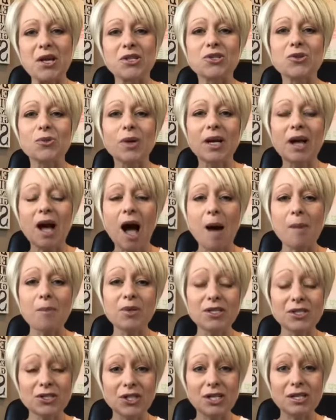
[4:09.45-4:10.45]
So,
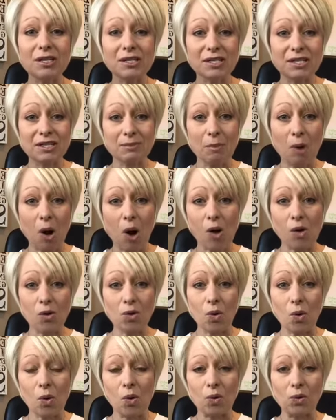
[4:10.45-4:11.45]
accomplishing
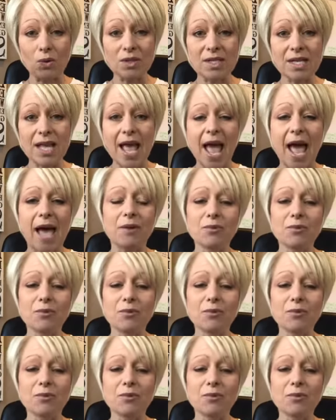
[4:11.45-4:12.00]
small goals